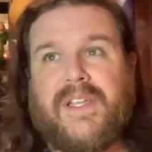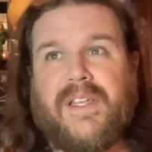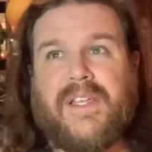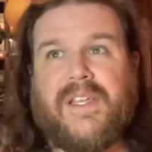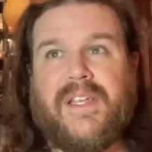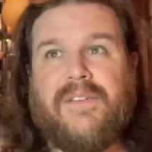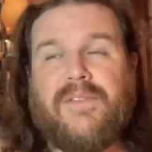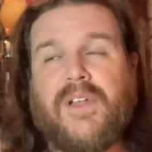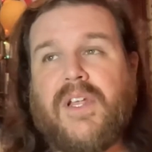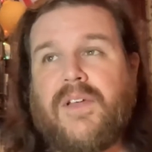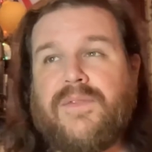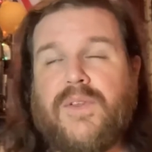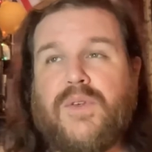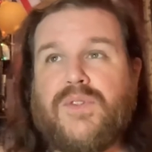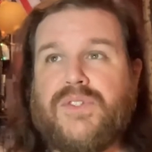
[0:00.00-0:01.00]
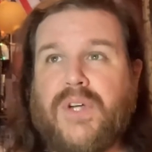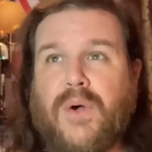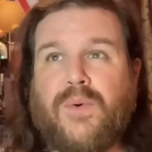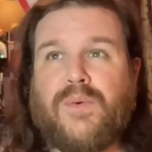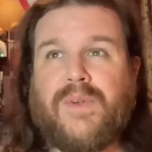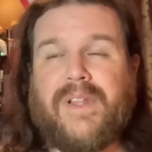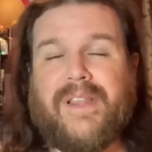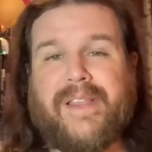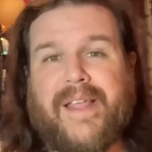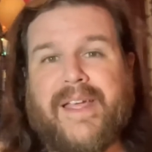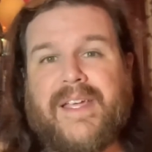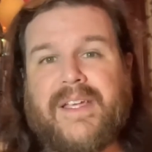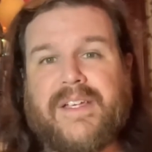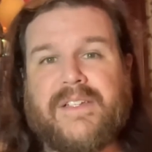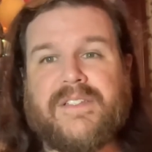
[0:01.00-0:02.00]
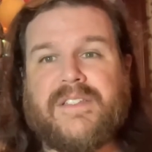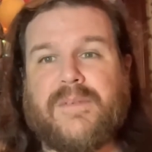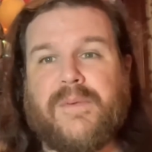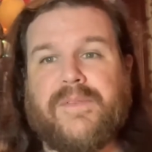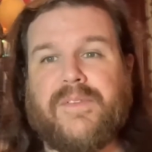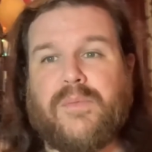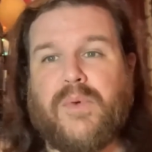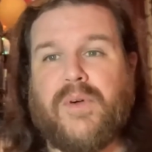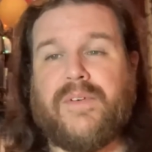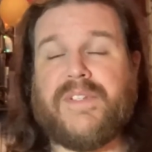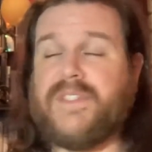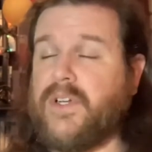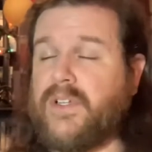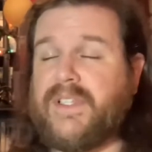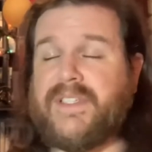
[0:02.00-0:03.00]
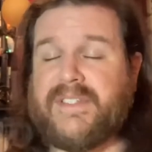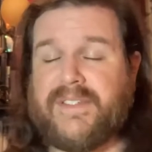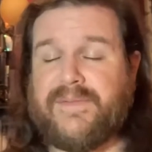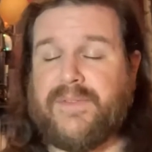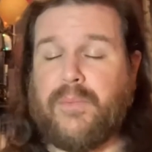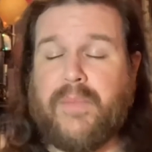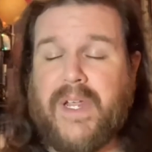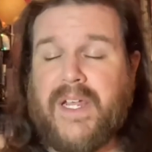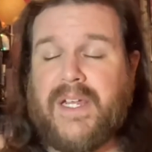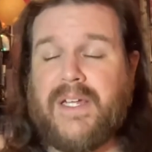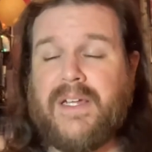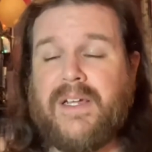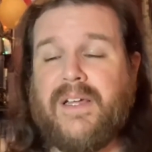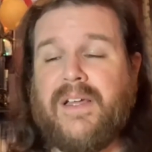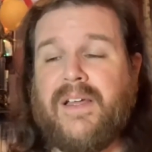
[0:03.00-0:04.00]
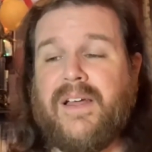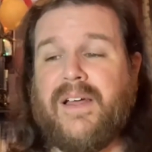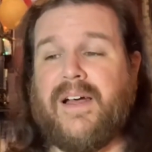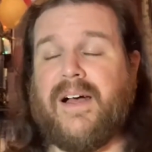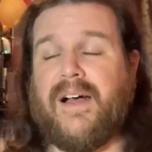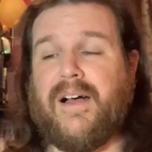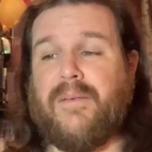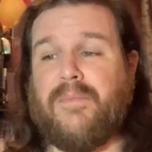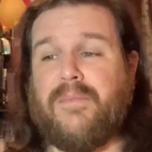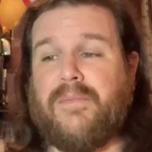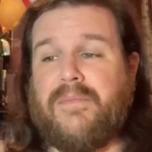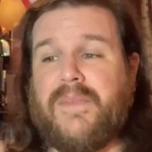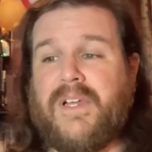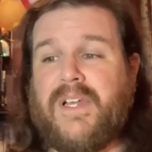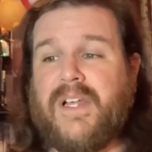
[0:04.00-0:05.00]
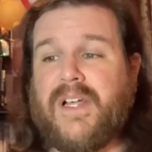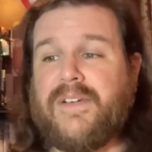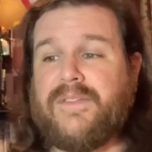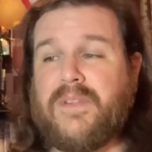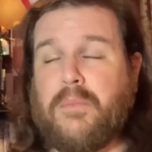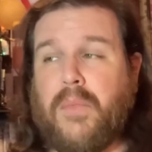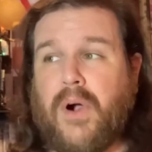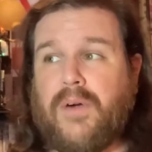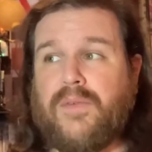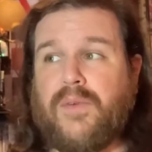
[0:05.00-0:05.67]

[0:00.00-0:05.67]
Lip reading: Even if you don't like some of the movies, or at least for me, none of the Marvel